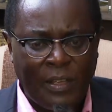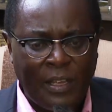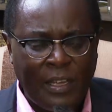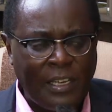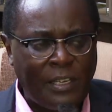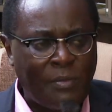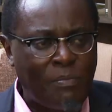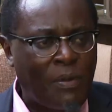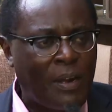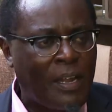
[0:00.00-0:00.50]

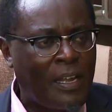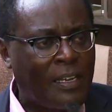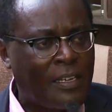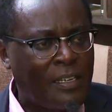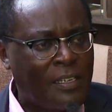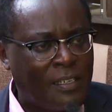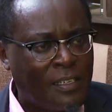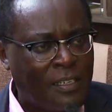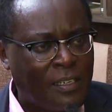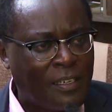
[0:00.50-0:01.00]
eat
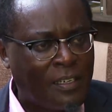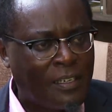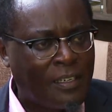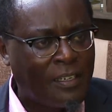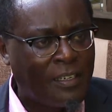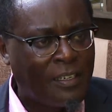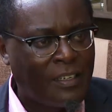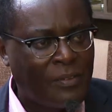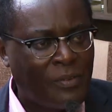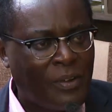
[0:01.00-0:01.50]
bread,
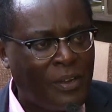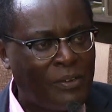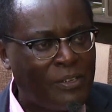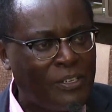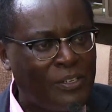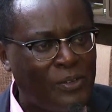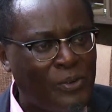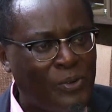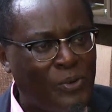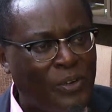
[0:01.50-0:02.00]
why
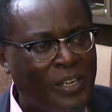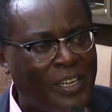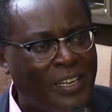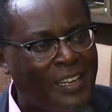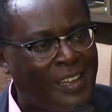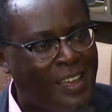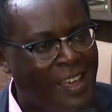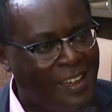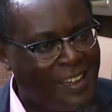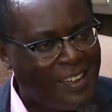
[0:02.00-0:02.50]
don't you go
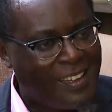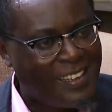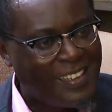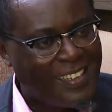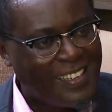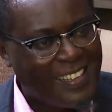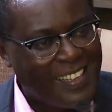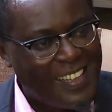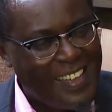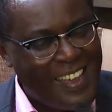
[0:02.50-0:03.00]
eat cake?
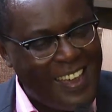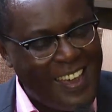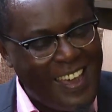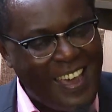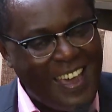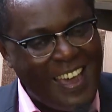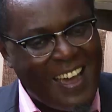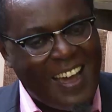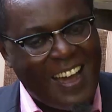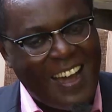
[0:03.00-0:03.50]

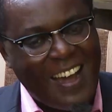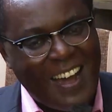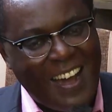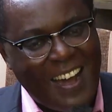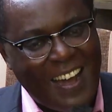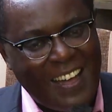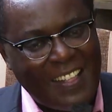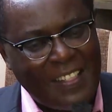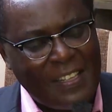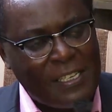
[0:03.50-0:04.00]

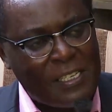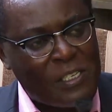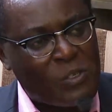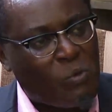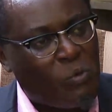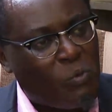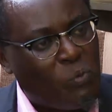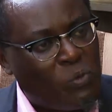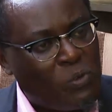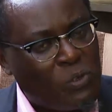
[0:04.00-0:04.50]
This is
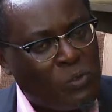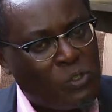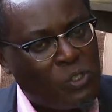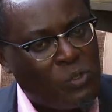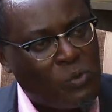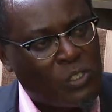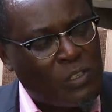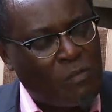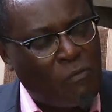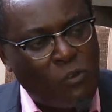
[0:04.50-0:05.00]

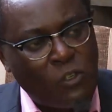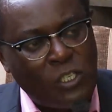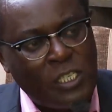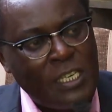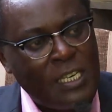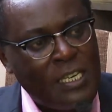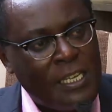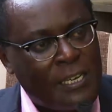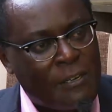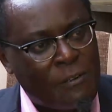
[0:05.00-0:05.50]
she was a
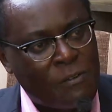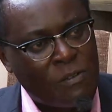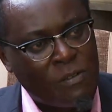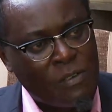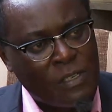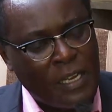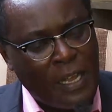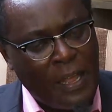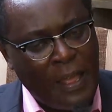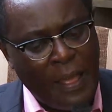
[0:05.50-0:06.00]

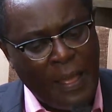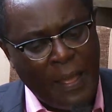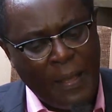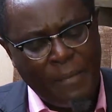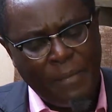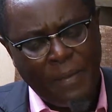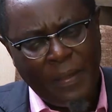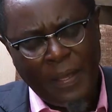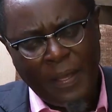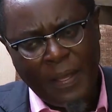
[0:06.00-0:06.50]
14-year-old
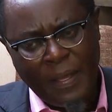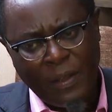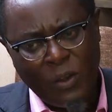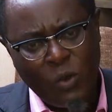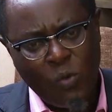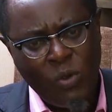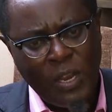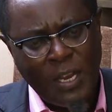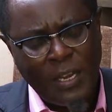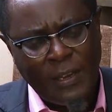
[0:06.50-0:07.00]

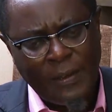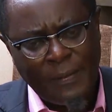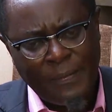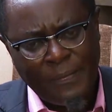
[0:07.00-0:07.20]
queen.